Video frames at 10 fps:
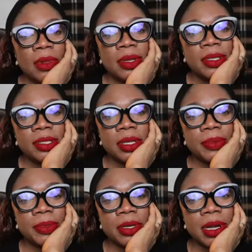
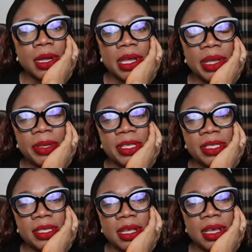Subscribe and
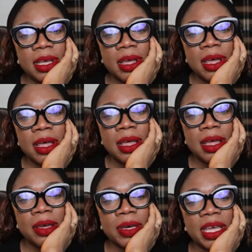say hi.
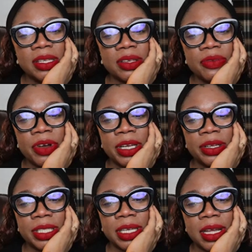Okay, so if we're
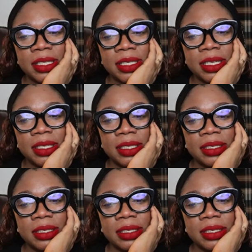not chatting,